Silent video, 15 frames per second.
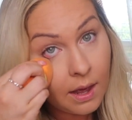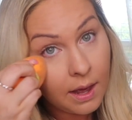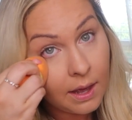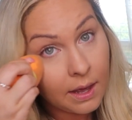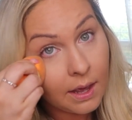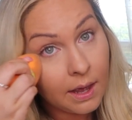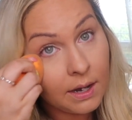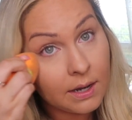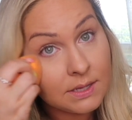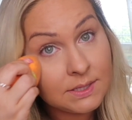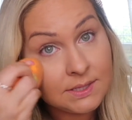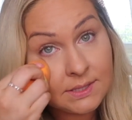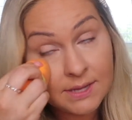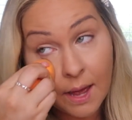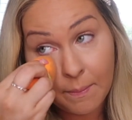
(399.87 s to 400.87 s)
and
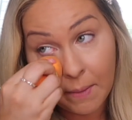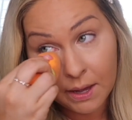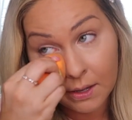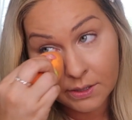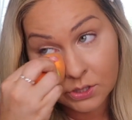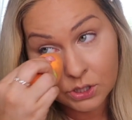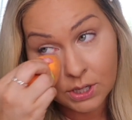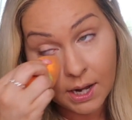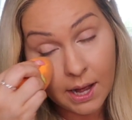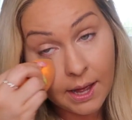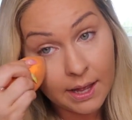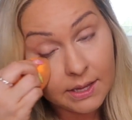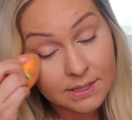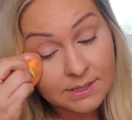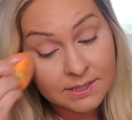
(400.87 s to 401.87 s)
set my under
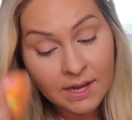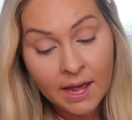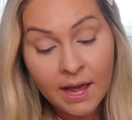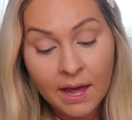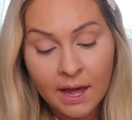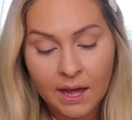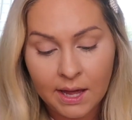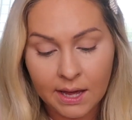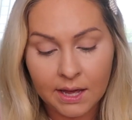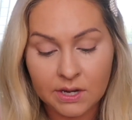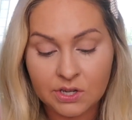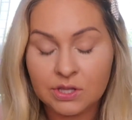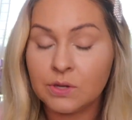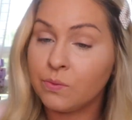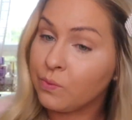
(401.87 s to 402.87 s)
eyes. And the